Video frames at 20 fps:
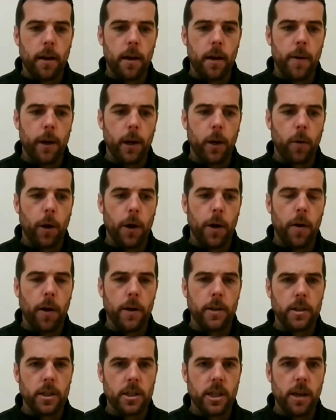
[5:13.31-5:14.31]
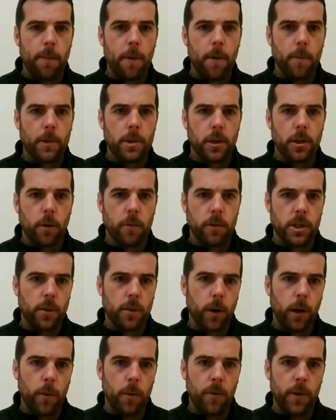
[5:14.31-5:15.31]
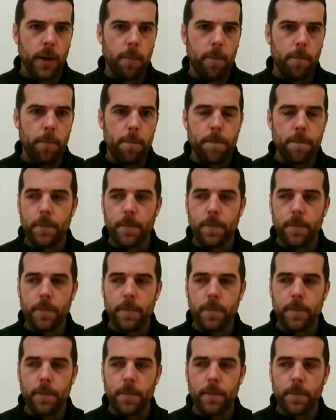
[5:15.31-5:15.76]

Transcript: and quite nice to step up to obviously work with him.